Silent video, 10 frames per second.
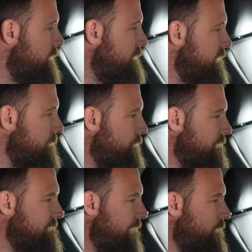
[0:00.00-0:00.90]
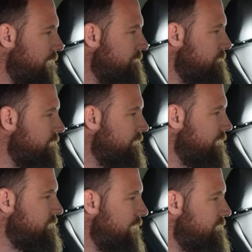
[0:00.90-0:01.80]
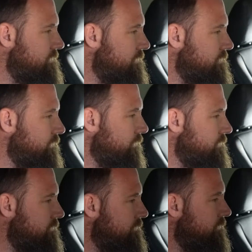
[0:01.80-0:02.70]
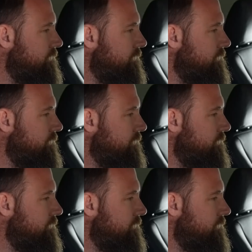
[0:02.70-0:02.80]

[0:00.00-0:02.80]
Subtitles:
So you press that one in the middle and it changes the source.